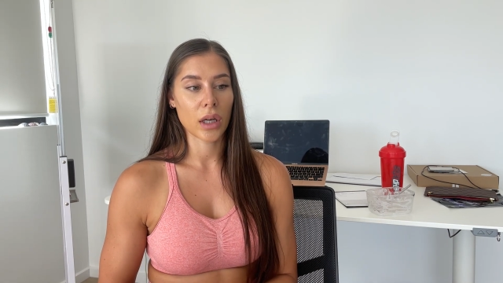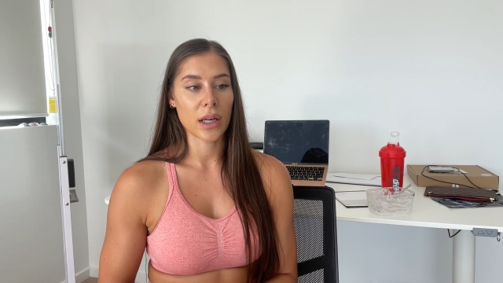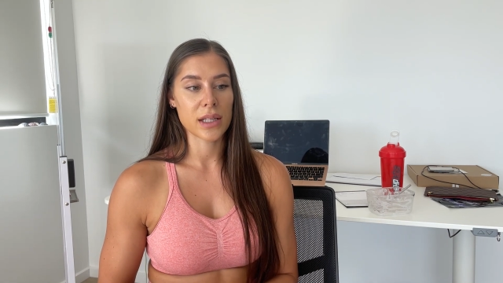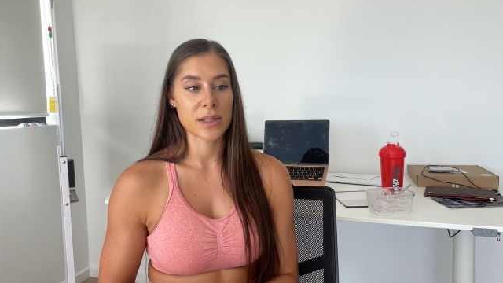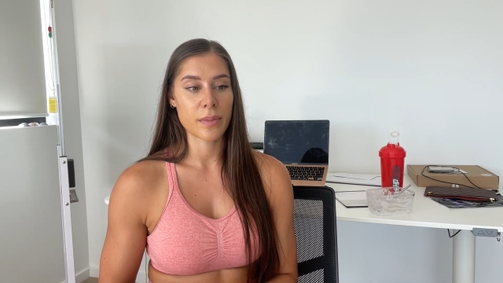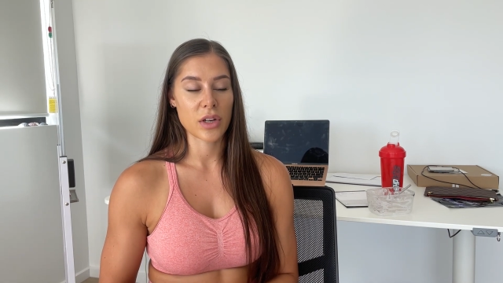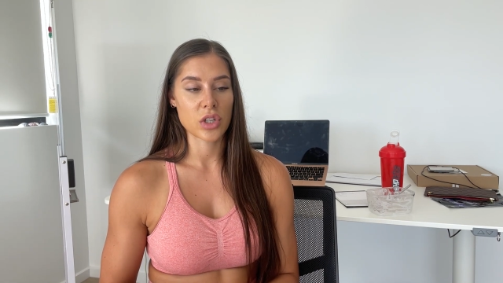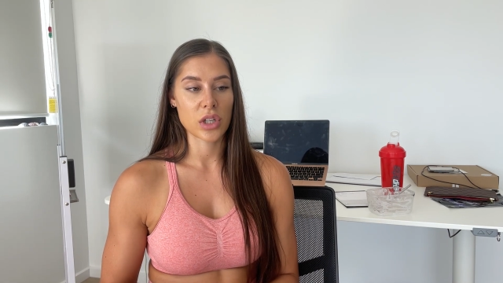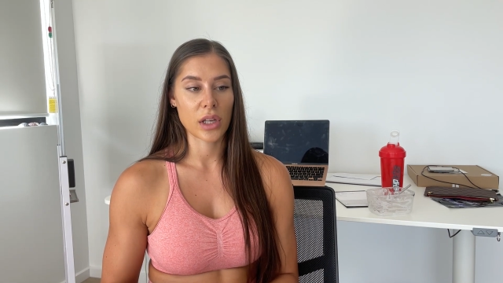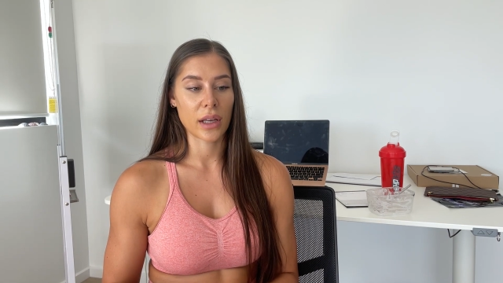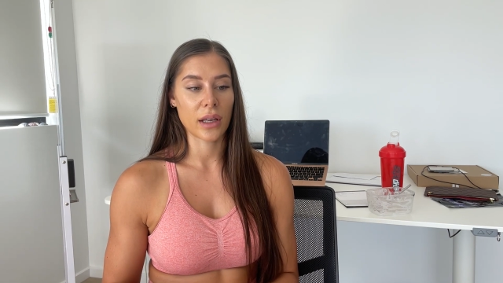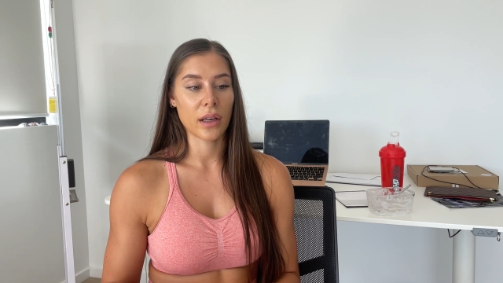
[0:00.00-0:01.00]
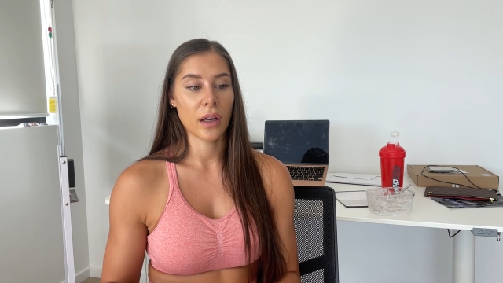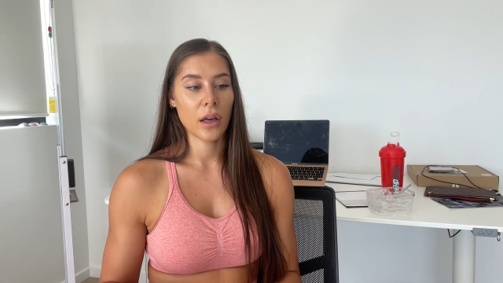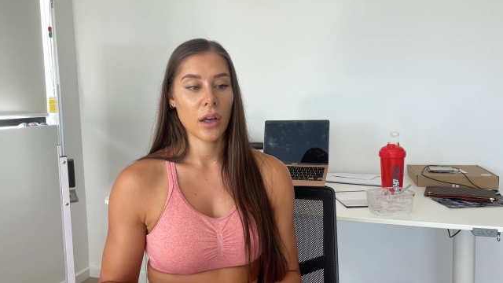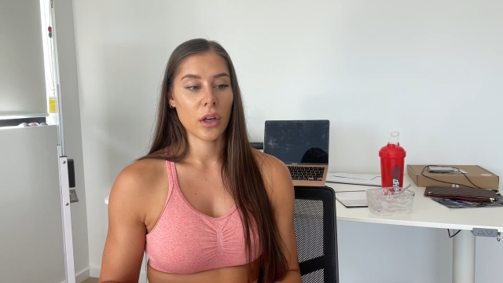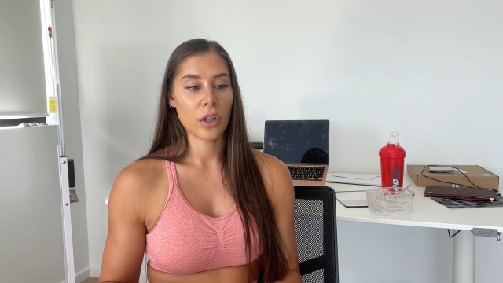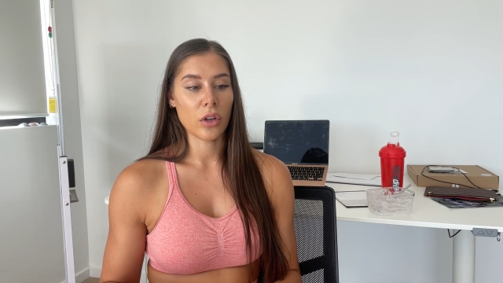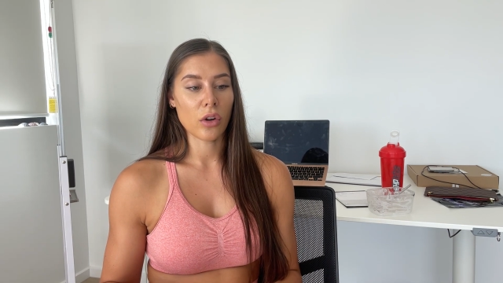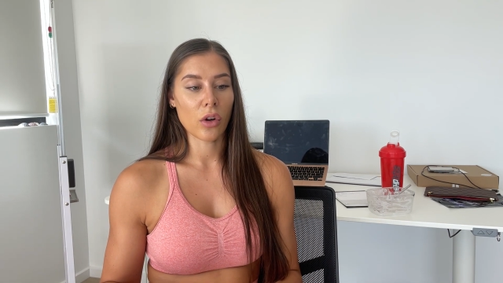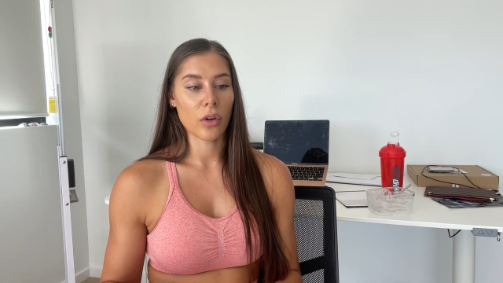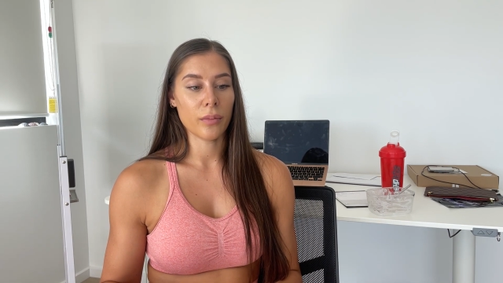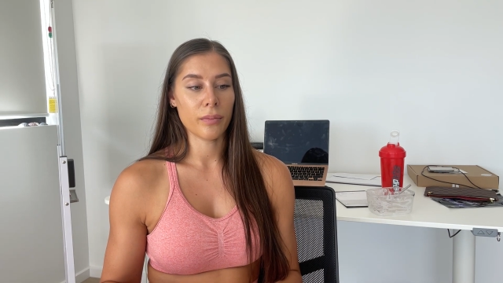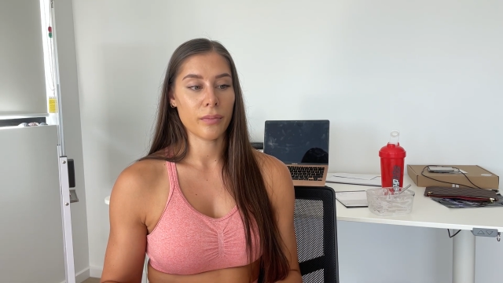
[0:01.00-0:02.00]
especially, you
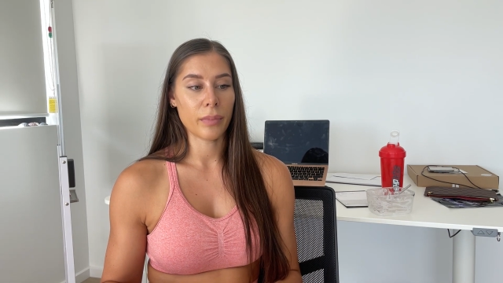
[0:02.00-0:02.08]
know,